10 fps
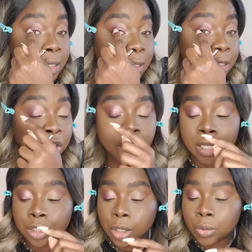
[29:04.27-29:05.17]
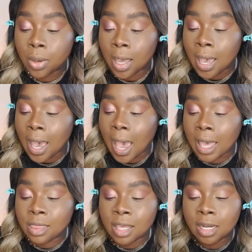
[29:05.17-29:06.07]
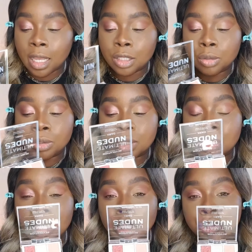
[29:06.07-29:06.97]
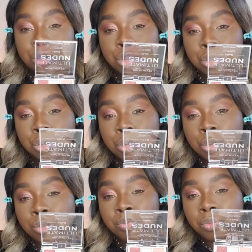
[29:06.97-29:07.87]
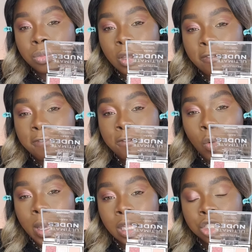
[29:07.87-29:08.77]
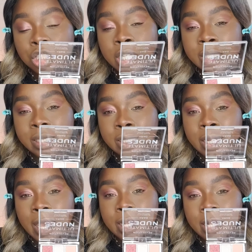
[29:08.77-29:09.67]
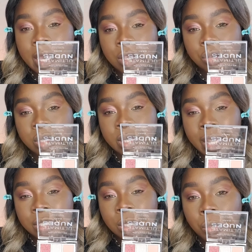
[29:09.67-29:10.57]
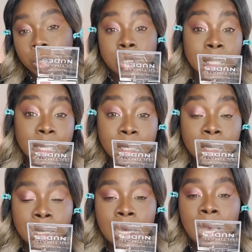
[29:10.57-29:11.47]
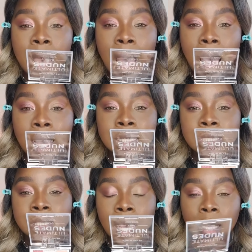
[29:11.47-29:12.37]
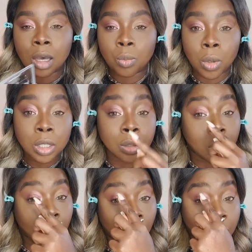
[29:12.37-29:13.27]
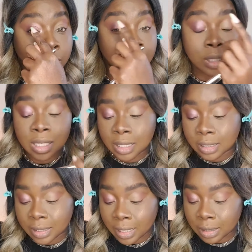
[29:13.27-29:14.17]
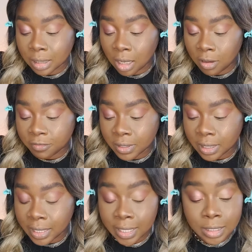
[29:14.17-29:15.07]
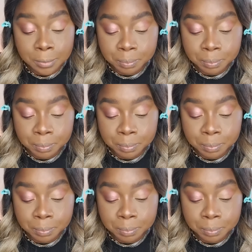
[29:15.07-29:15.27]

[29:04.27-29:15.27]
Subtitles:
a little shadow, and then I used these two foil shades at the end here. I used the lighter one on the inner and the darker one on the center of the lid.